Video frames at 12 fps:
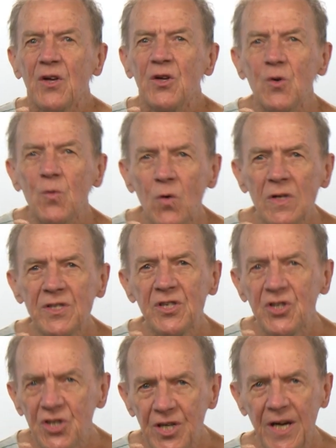you want to
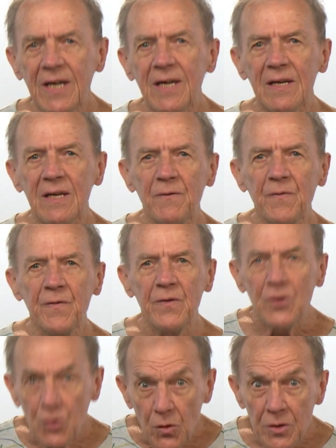check if
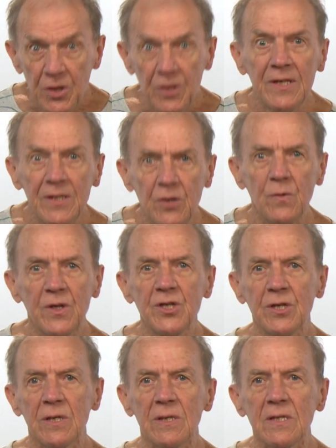your
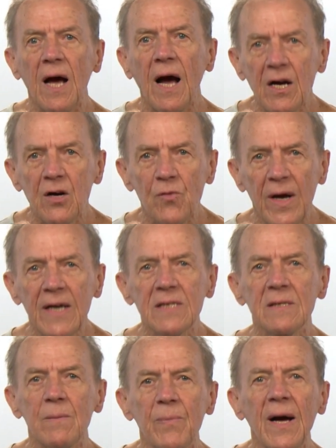intuitions are correct
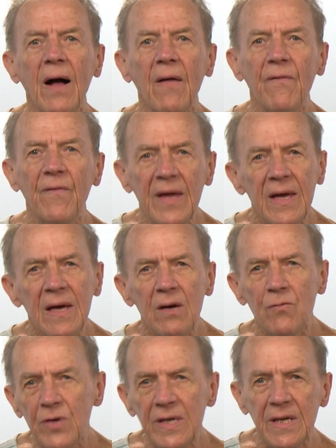about their
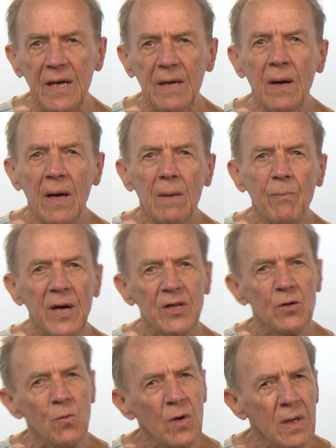reading, but
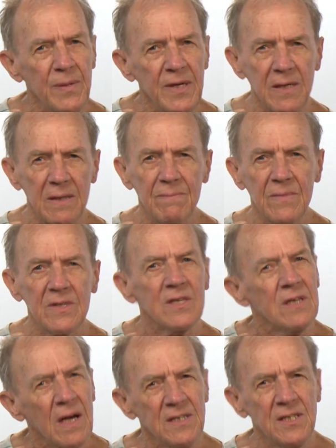you want to be
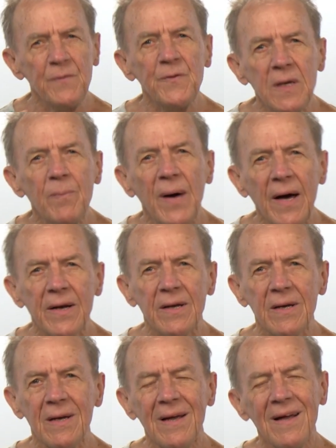scientific about it
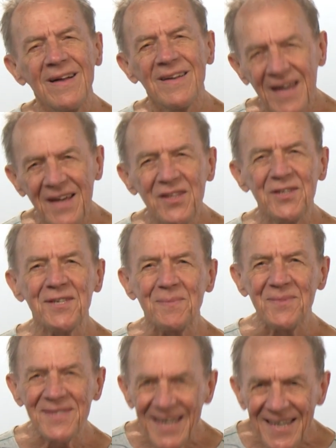and gather
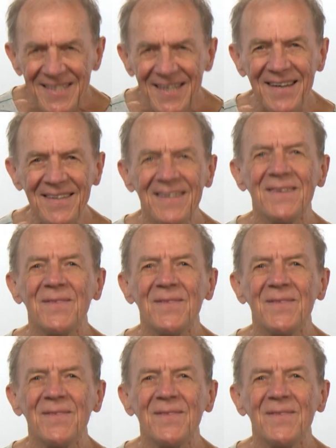some data.